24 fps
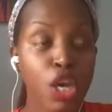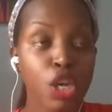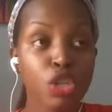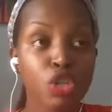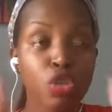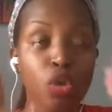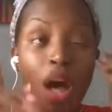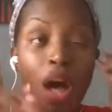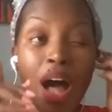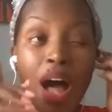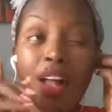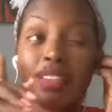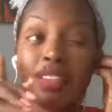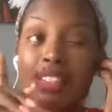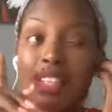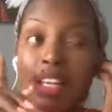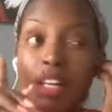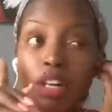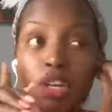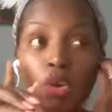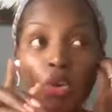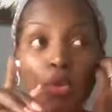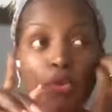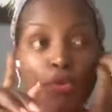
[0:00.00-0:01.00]
So I'll
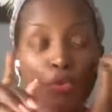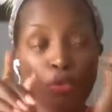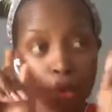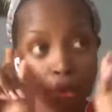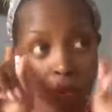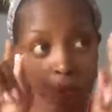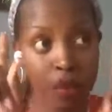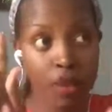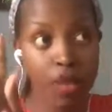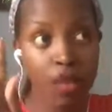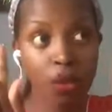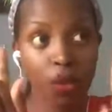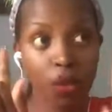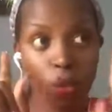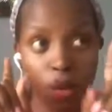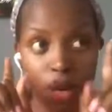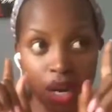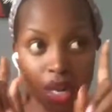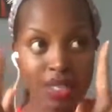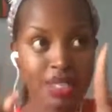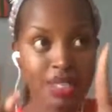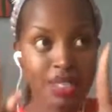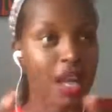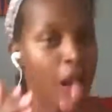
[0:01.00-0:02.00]
tell you, for me, what
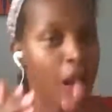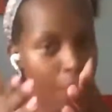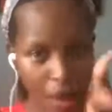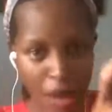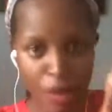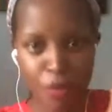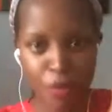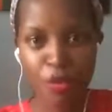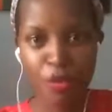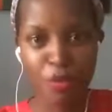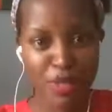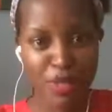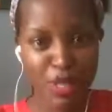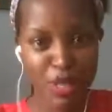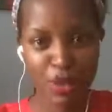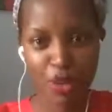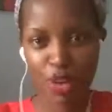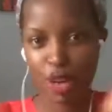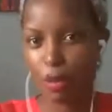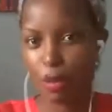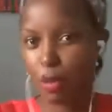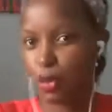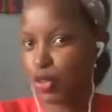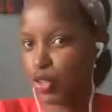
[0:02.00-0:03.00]
apart from
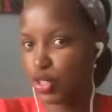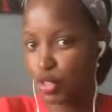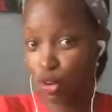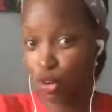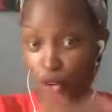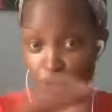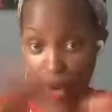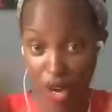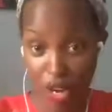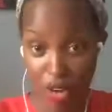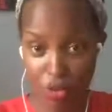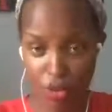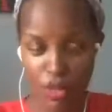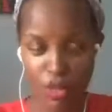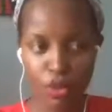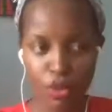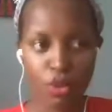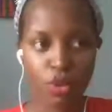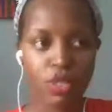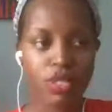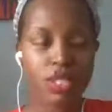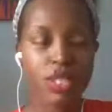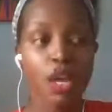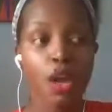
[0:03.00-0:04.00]
Centonomy, which is a great
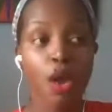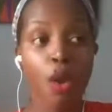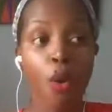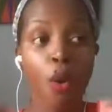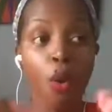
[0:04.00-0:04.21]
resource,